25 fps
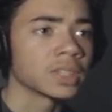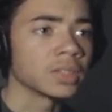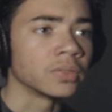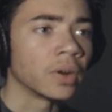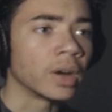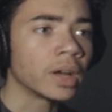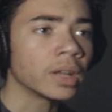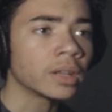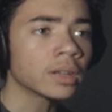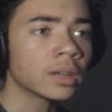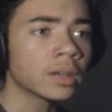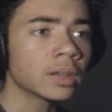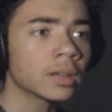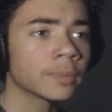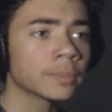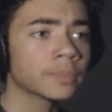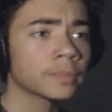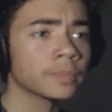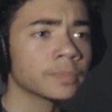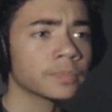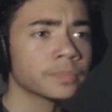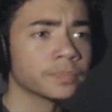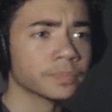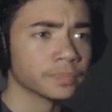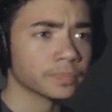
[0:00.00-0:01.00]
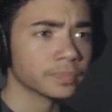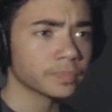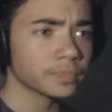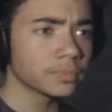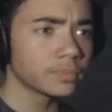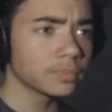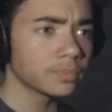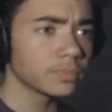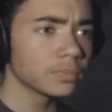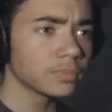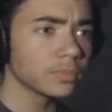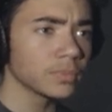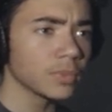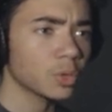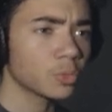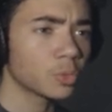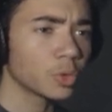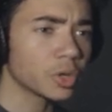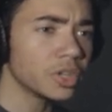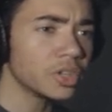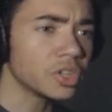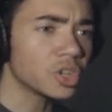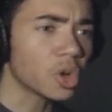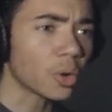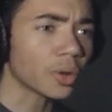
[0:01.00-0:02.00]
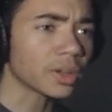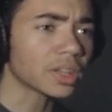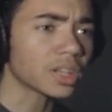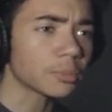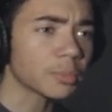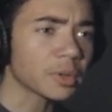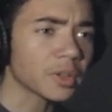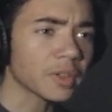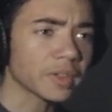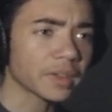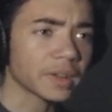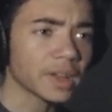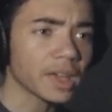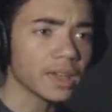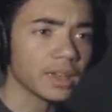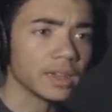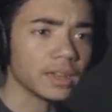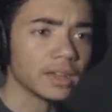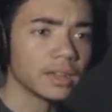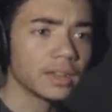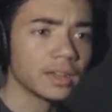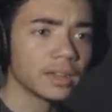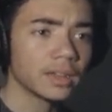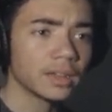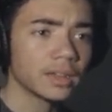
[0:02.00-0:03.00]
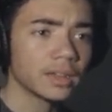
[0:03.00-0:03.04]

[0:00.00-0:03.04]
Devon? Where are you going in the middle of the night?